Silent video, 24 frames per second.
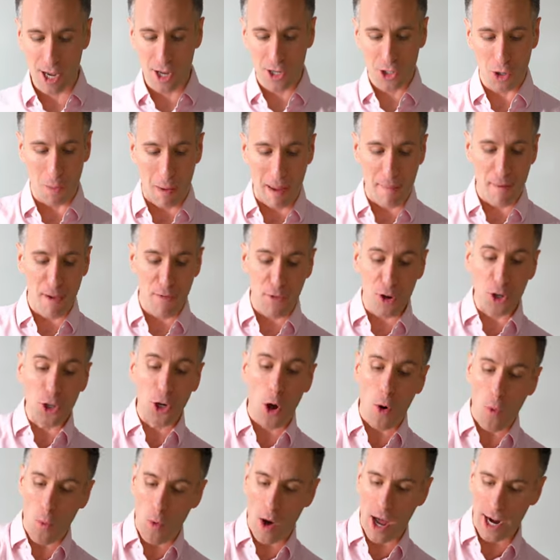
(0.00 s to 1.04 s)
So maybe if you
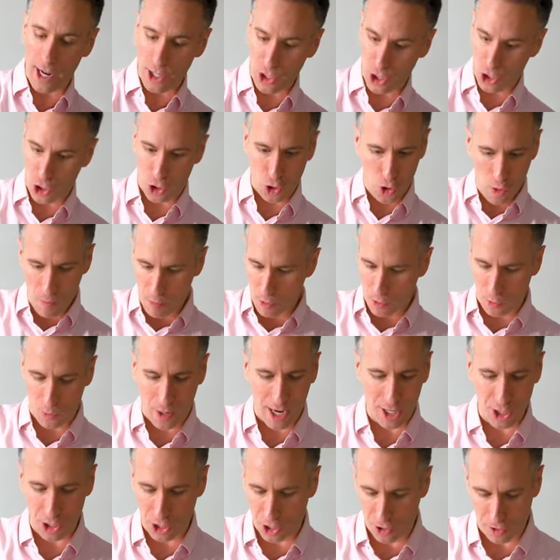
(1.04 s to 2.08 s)
don't want it super
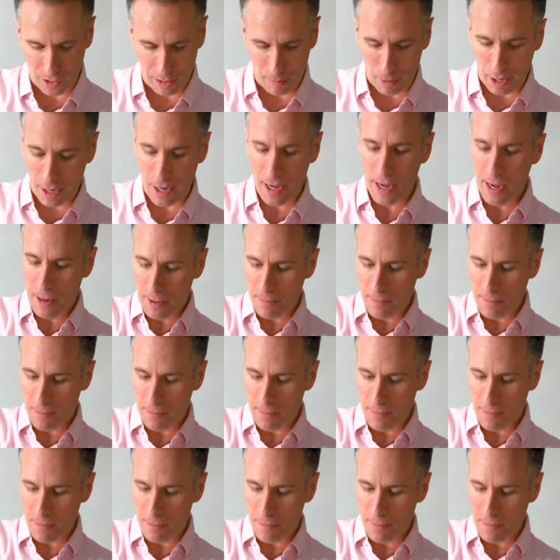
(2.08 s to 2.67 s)
rich and creamy,